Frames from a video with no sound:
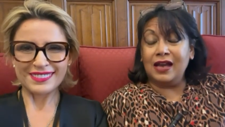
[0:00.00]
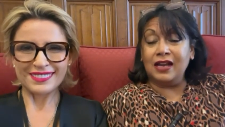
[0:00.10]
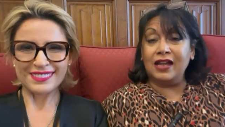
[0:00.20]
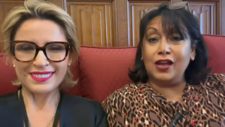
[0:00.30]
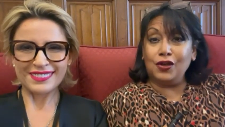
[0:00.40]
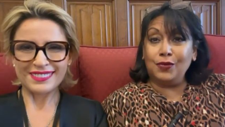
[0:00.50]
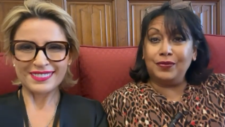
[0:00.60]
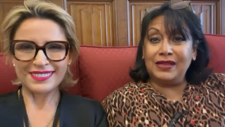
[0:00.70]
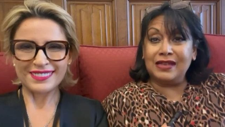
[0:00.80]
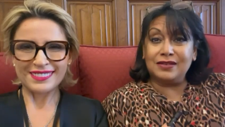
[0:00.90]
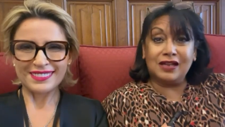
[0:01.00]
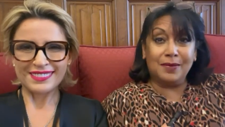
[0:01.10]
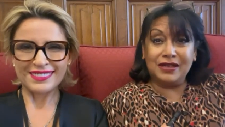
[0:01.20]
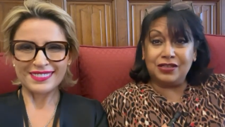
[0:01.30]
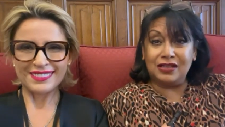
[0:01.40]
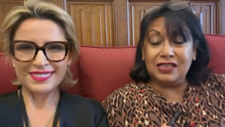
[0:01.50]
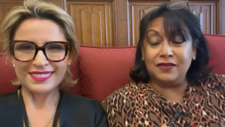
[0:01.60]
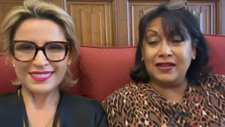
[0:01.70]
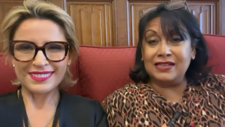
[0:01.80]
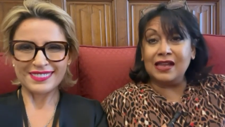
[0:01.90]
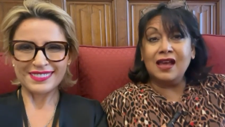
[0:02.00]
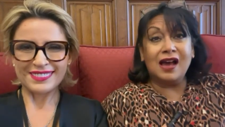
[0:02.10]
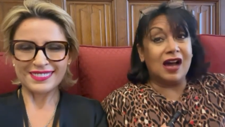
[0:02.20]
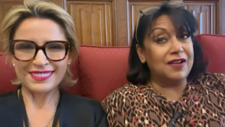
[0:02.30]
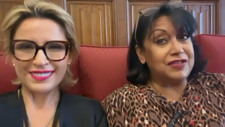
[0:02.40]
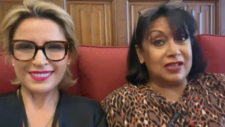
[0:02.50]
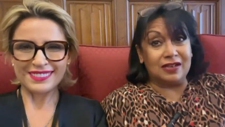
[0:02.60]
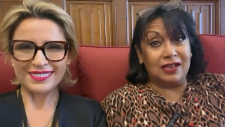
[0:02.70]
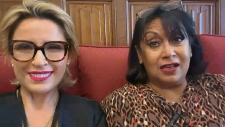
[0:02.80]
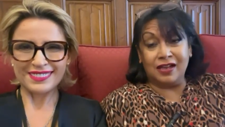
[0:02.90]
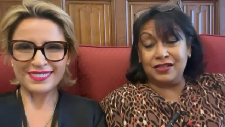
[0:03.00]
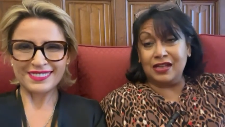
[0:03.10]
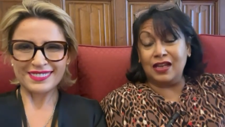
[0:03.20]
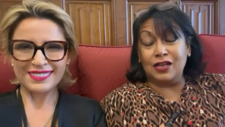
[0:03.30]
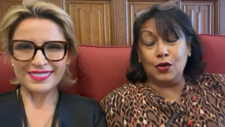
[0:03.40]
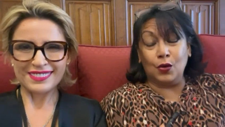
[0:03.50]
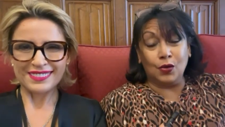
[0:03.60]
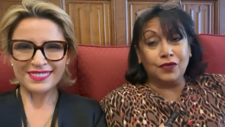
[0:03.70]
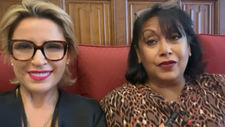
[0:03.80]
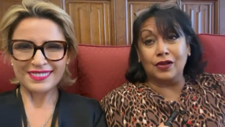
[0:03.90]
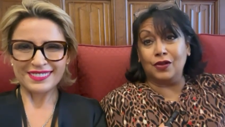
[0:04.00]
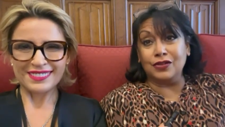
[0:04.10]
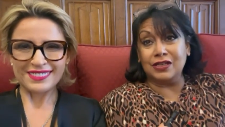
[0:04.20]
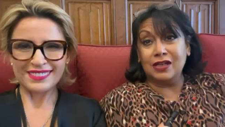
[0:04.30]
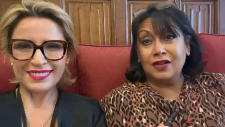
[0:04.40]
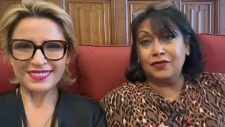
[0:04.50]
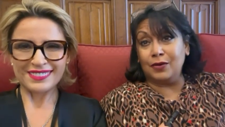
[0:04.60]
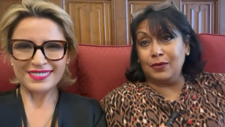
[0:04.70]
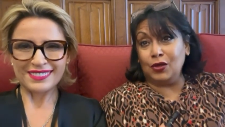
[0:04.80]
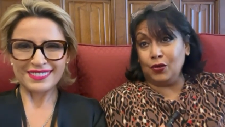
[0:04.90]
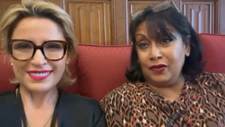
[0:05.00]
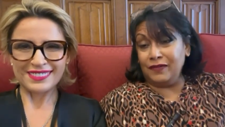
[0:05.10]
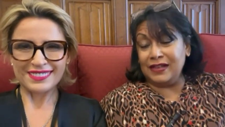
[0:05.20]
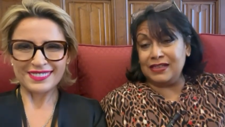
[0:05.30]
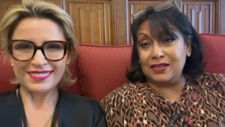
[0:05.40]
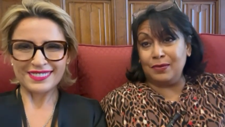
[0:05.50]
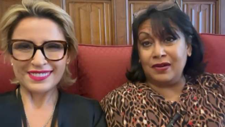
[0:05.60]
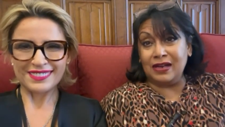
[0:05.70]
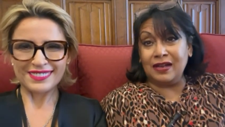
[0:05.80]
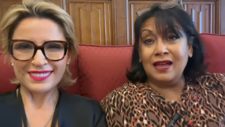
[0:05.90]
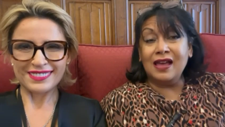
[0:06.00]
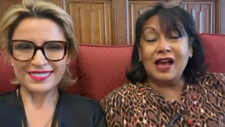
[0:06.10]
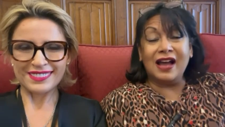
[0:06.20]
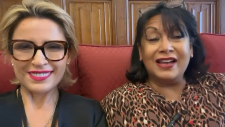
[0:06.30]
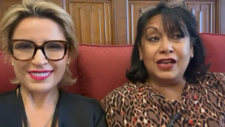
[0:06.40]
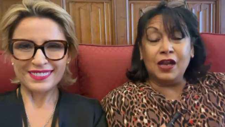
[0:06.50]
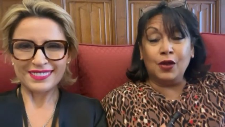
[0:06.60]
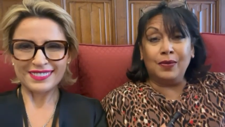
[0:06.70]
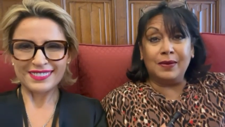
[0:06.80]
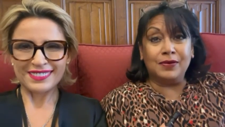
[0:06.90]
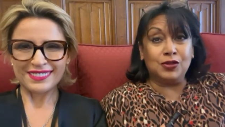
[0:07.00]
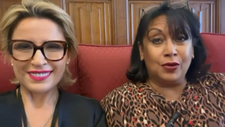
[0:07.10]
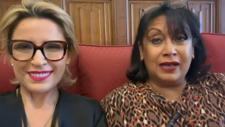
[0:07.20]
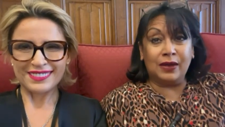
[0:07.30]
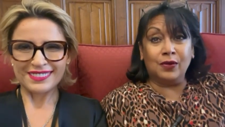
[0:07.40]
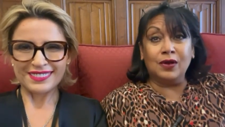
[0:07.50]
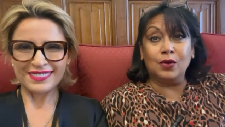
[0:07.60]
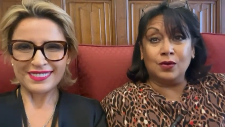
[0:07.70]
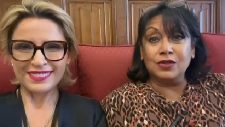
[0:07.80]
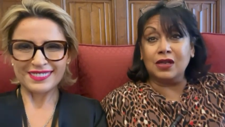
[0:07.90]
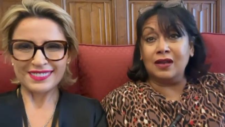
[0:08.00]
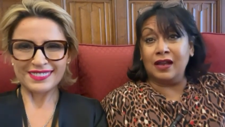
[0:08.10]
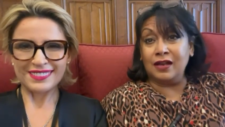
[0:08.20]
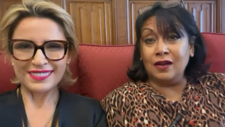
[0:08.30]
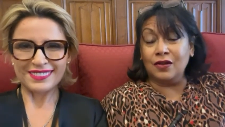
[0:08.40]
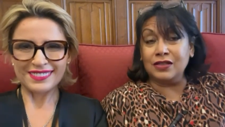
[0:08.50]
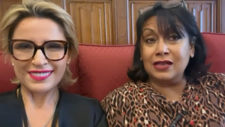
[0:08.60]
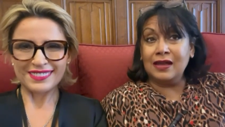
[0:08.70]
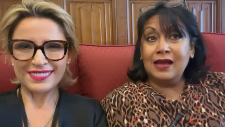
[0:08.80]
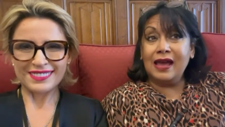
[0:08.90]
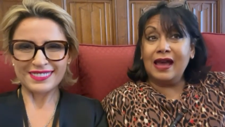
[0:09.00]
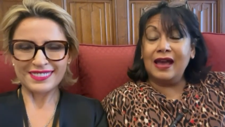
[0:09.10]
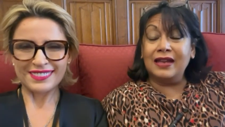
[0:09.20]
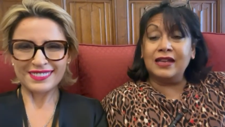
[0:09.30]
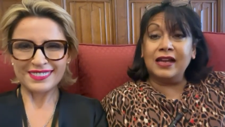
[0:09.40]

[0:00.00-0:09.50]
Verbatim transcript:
Speaker 1: And I hope that coming to these events, I've certainly learnt an awful lot from your events, Mirela. I know people joining will also learn a lot. And